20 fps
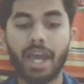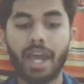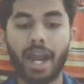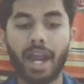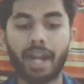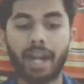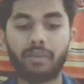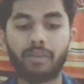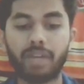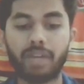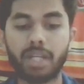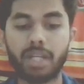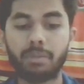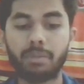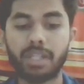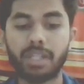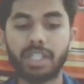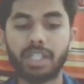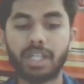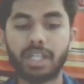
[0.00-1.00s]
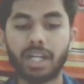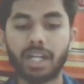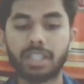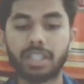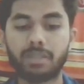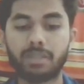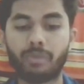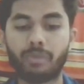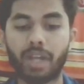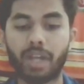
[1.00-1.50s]
and a variable here
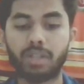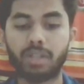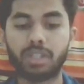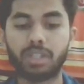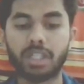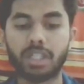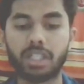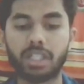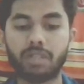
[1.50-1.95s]
and some value here.